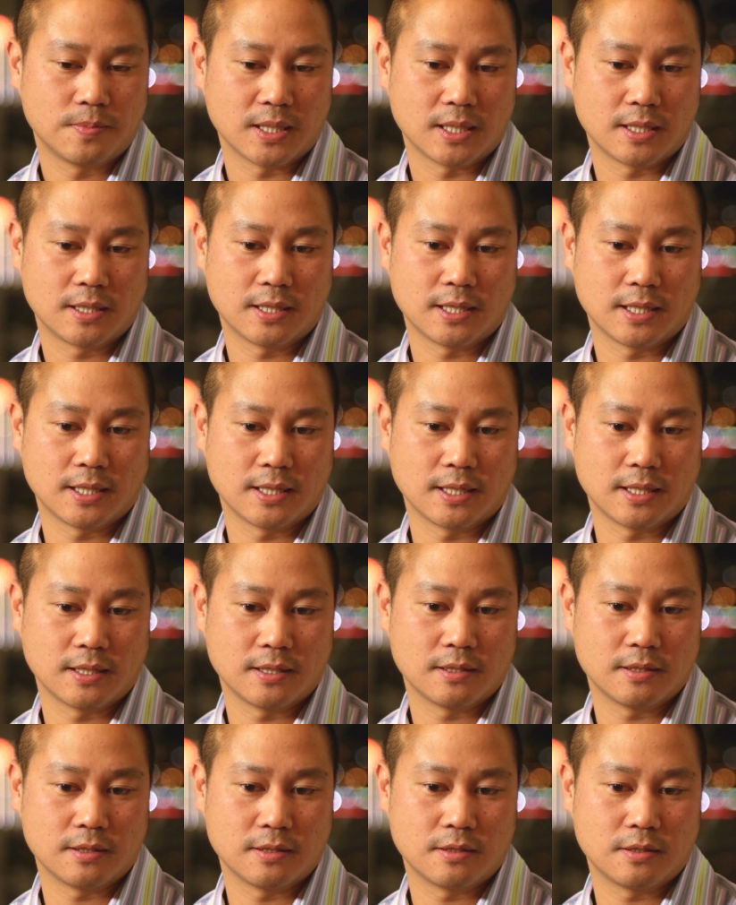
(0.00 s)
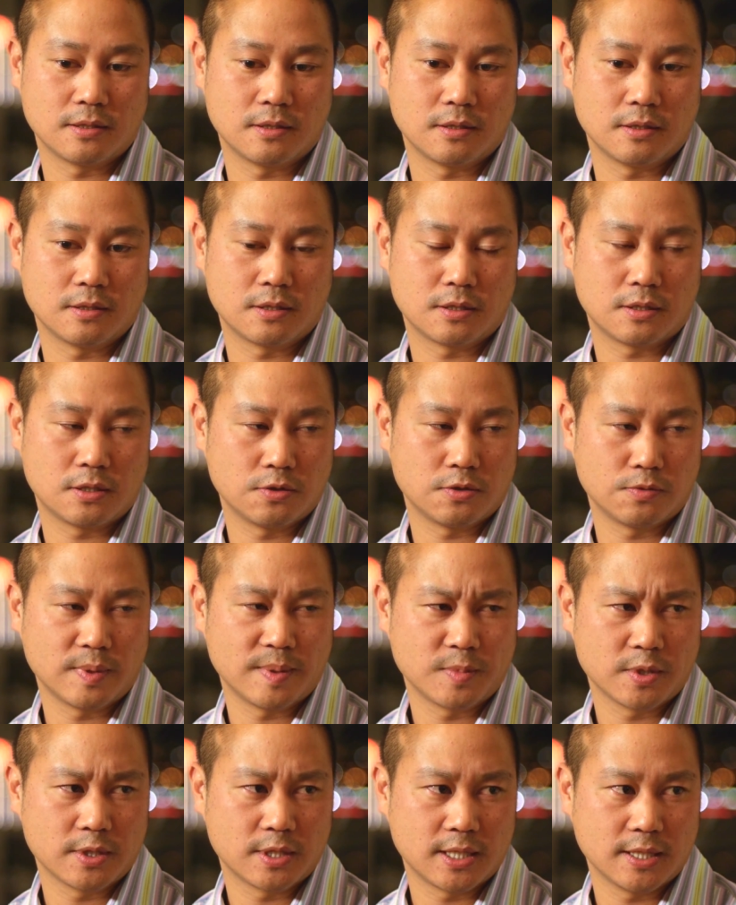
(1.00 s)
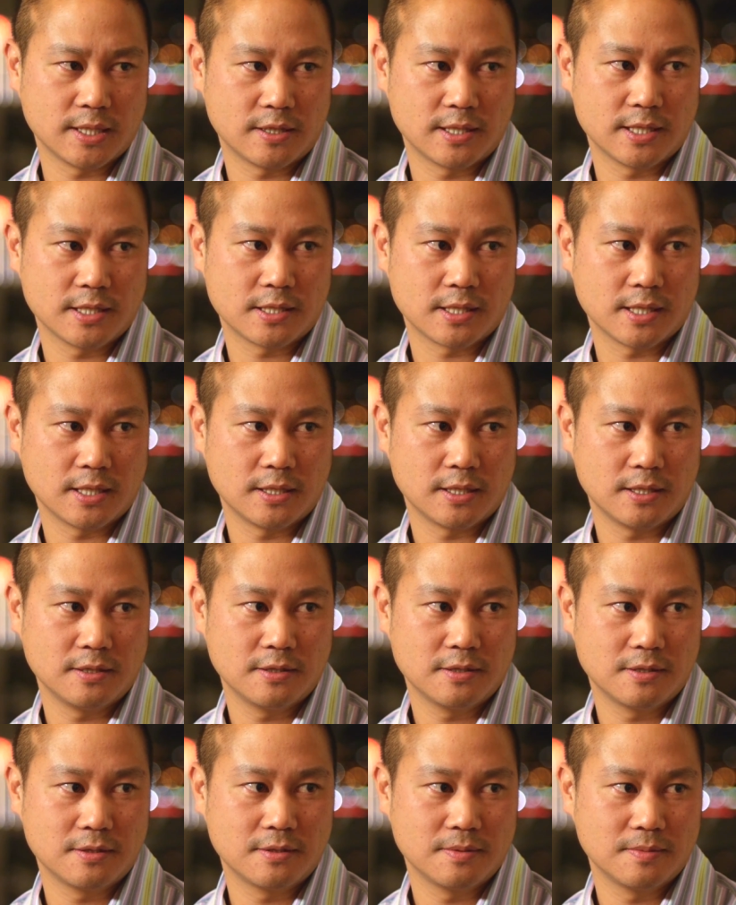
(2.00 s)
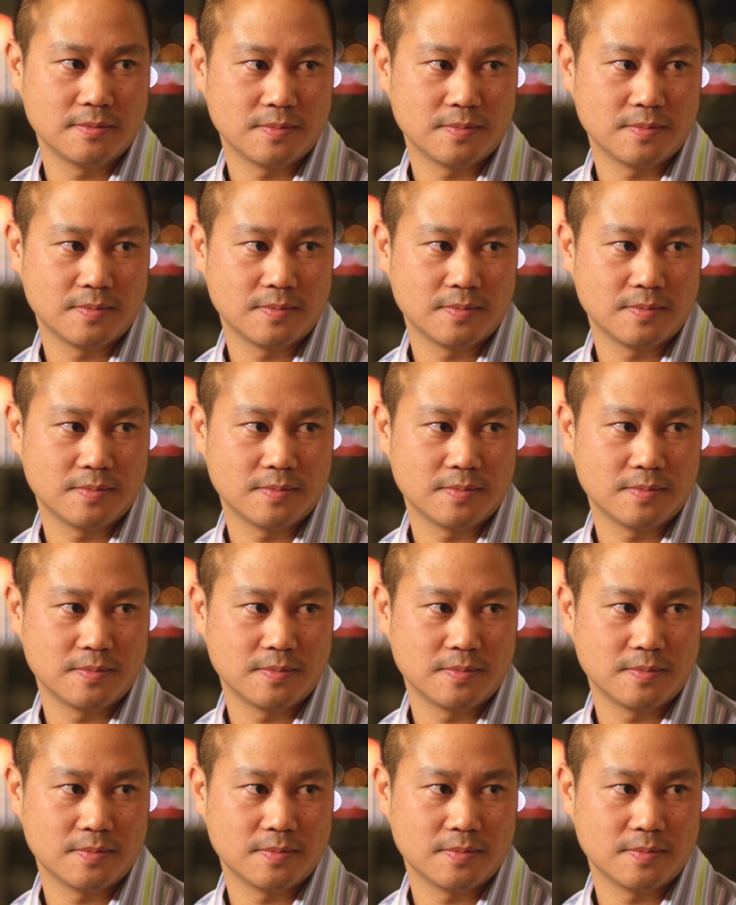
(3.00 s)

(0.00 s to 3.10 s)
But do you remember TRS-80s?